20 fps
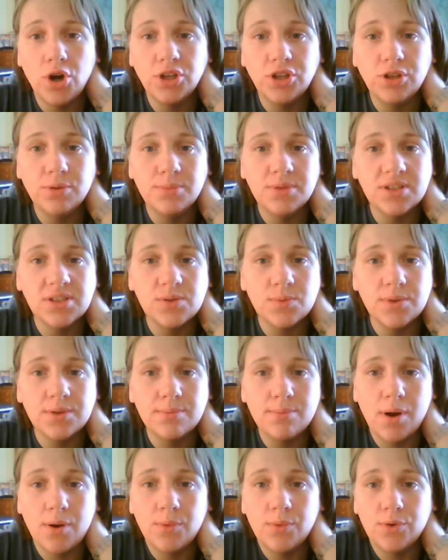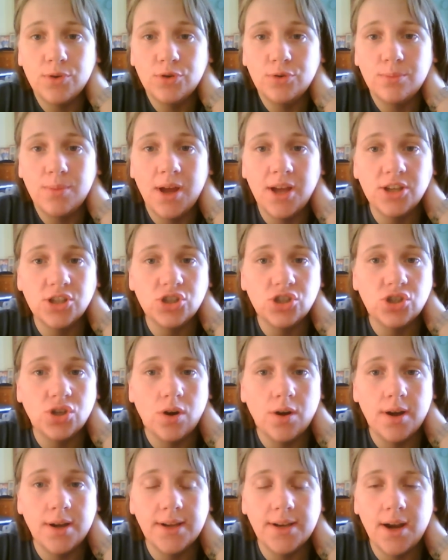arguments with my room. I
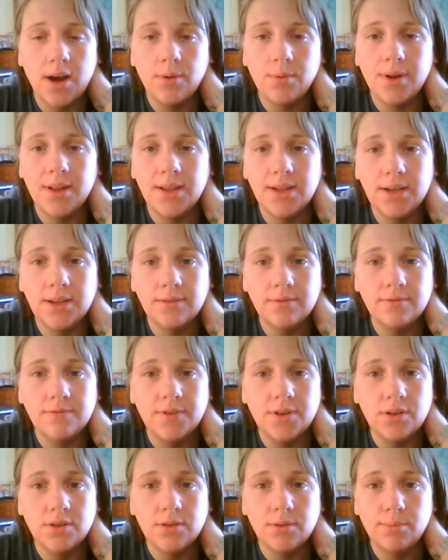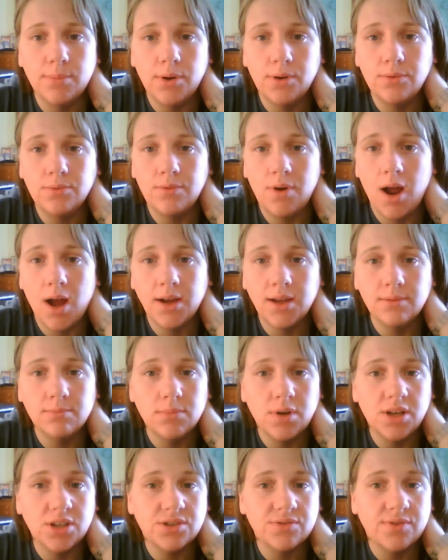enjoyed it. I really didn't feel the boat
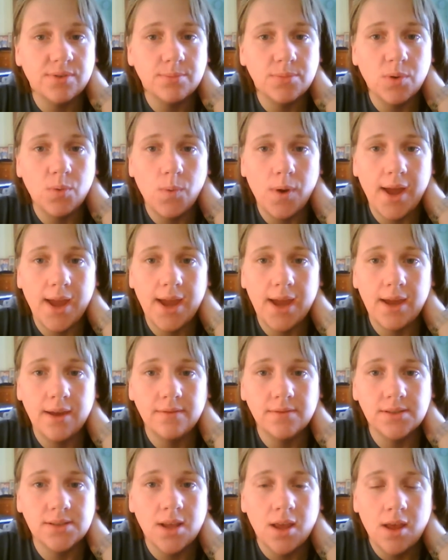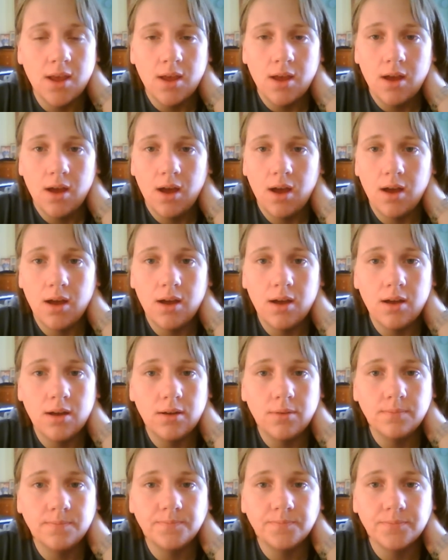rocking much from the waves.
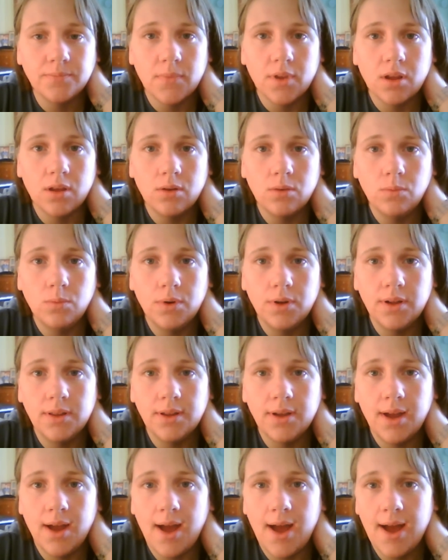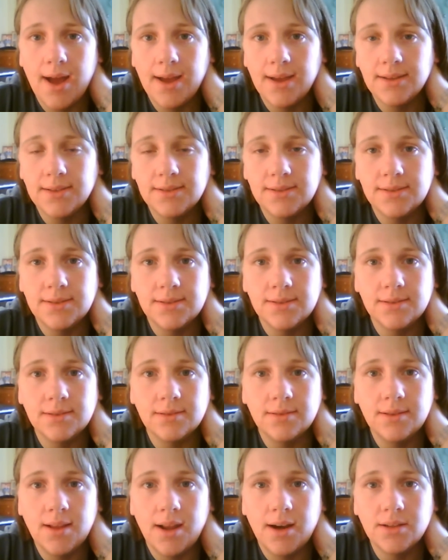Um, one of the guys
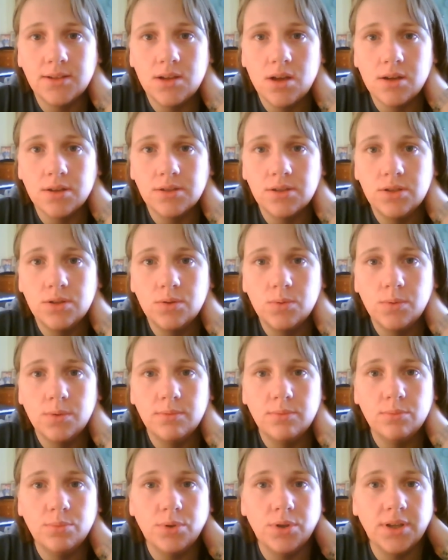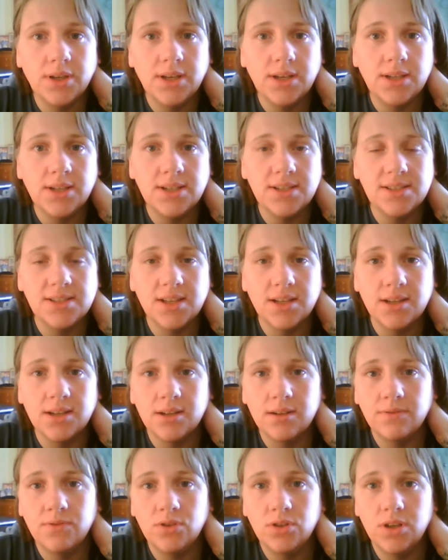that I talked to when booking it, he
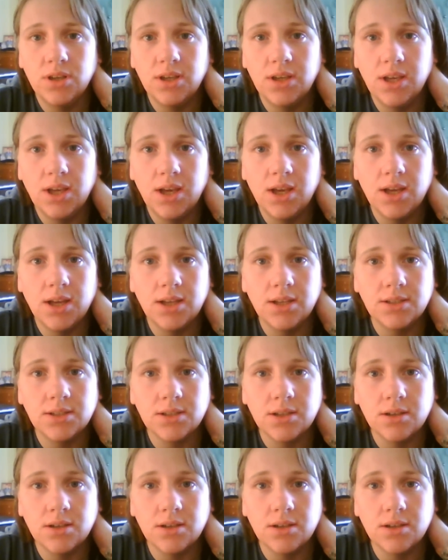said if you can get